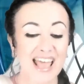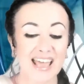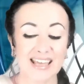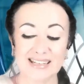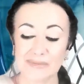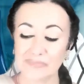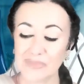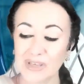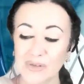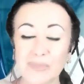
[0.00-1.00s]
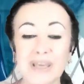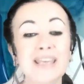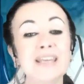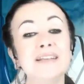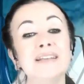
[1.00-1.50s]
And you may
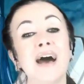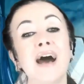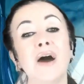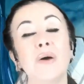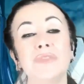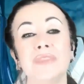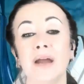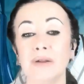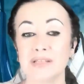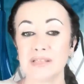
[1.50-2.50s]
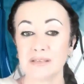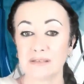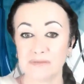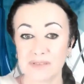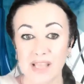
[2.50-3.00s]
hear now
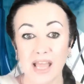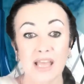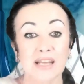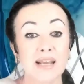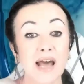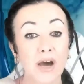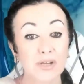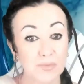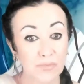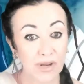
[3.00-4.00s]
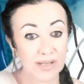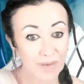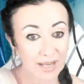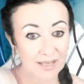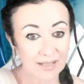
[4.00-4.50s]
narratives that are spread
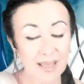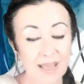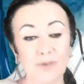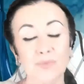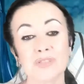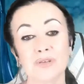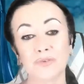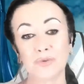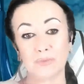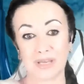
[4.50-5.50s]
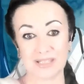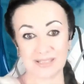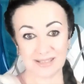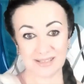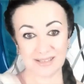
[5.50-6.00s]
by the enemies of
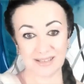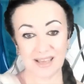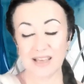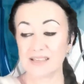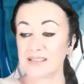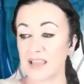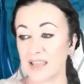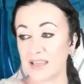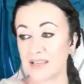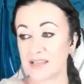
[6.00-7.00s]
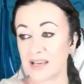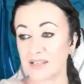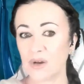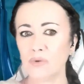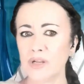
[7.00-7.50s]
humanity, saying
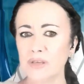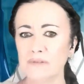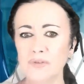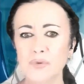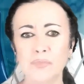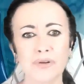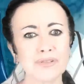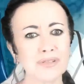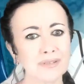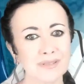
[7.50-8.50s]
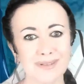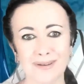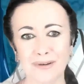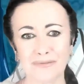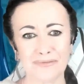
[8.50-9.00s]
that only a few %
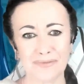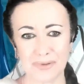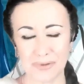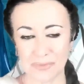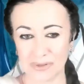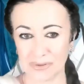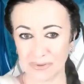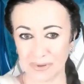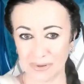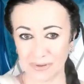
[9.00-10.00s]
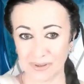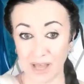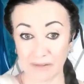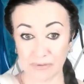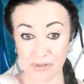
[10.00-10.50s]
of humans on Earth
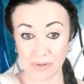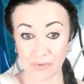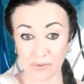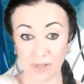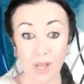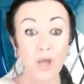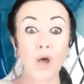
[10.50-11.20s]
have a soul.